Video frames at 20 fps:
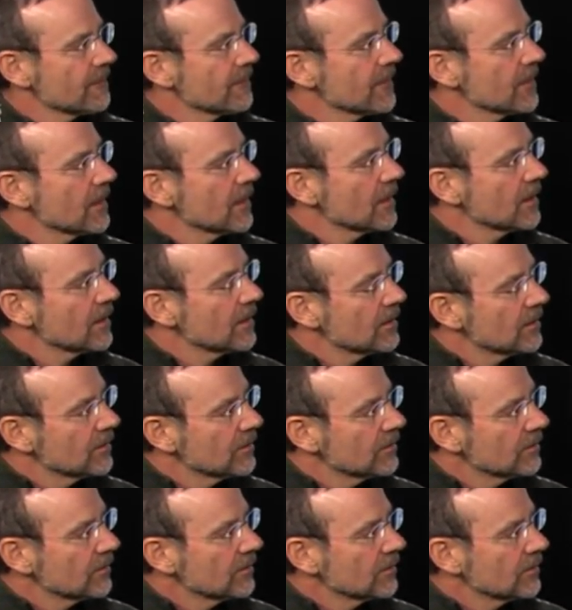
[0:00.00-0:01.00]

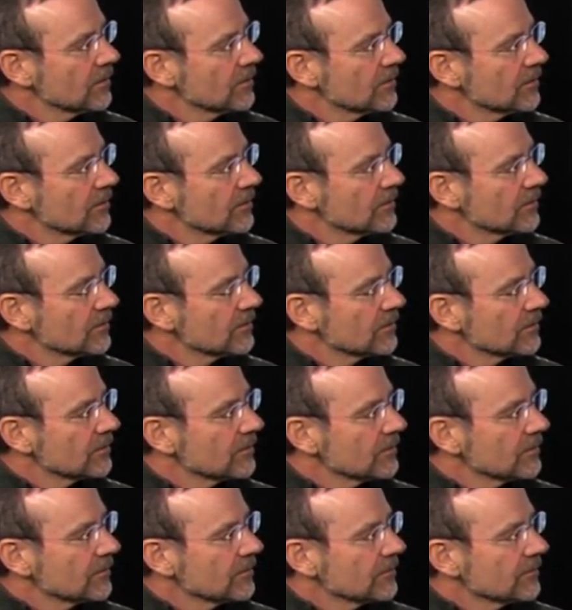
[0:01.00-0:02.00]

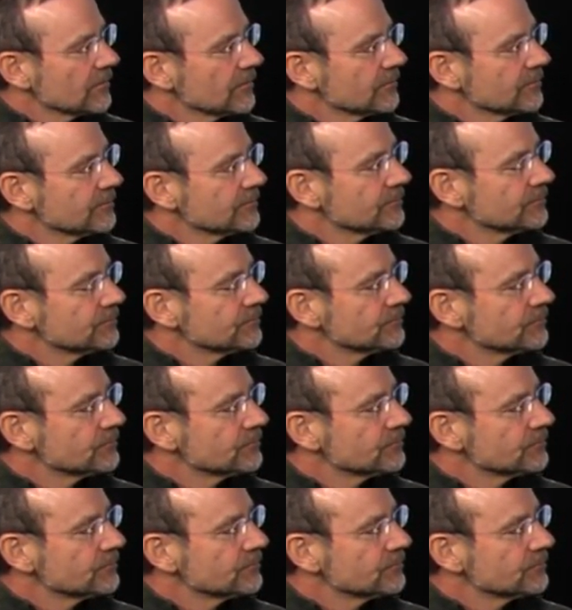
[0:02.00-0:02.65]
The person shown says nothing.